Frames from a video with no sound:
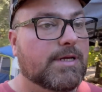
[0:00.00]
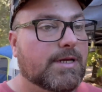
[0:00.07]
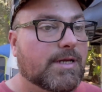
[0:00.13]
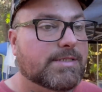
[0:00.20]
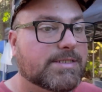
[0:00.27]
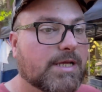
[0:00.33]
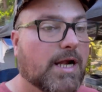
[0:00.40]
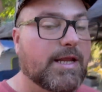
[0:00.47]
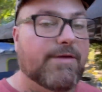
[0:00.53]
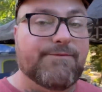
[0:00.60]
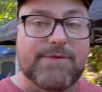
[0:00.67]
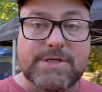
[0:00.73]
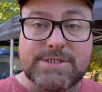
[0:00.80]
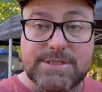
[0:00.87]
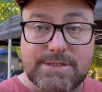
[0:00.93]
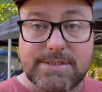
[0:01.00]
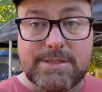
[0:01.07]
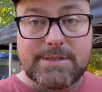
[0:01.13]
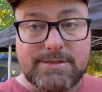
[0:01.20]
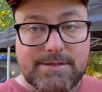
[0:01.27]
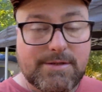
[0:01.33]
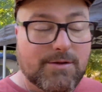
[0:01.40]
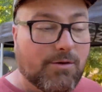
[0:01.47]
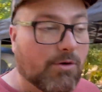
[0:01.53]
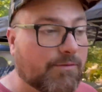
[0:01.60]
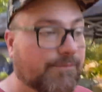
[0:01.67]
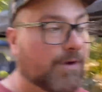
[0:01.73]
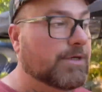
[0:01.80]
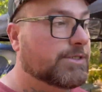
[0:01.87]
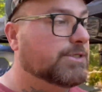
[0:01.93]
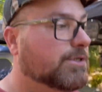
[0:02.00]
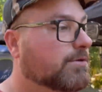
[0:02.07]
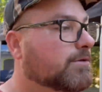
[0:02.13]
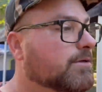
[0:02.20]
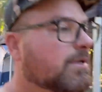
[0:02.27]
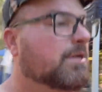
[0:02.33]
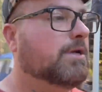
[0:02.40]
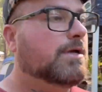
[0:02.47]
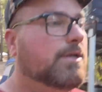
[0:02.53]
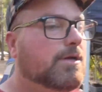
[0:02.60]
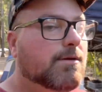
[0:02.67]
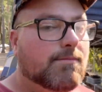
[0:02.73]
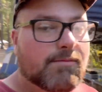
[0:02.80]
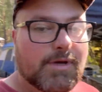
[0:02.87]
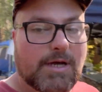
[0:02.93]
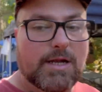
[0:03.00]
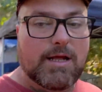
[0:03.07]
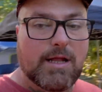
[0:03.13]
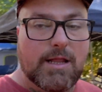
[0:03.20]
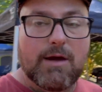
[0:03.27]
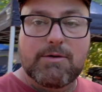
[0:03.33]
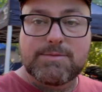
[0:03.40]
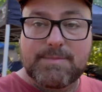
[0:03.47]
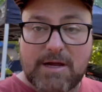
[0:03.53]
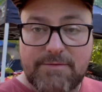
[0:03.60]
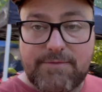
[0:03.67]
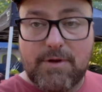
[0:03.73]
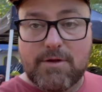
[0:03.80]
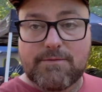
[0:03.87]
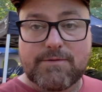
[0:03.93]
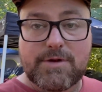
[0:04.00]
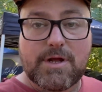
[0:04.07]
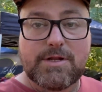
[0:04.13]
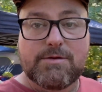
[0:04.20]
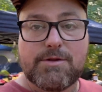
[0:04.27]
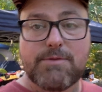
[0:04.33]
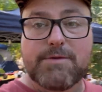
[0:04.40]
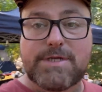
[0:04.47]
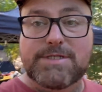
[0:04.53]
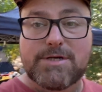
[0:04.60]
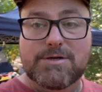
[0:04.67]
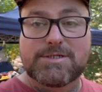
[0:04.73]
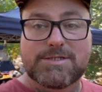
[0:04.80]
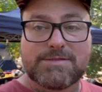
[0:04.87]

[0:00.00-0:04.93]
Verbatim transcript: It's not efficient or functional. But uh, that was my fault for not doing the research.